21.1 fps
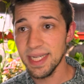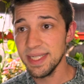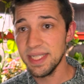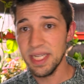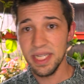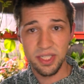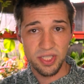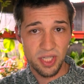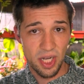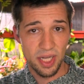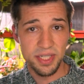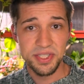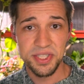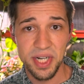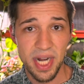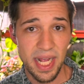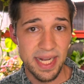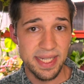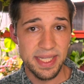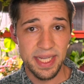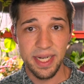I didn't touch it.
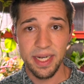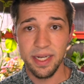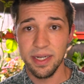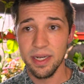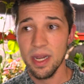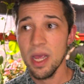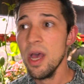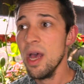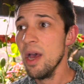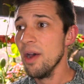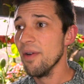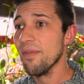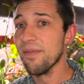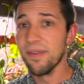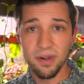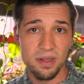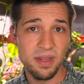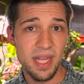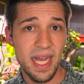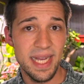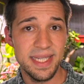I didn't
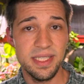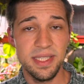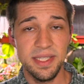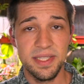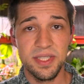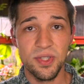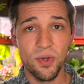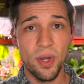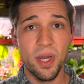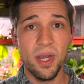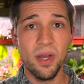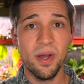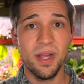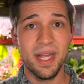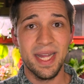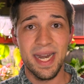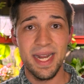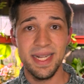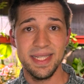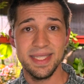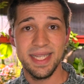fertilize the soil.
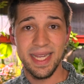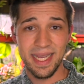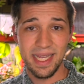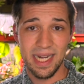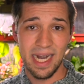I didn't take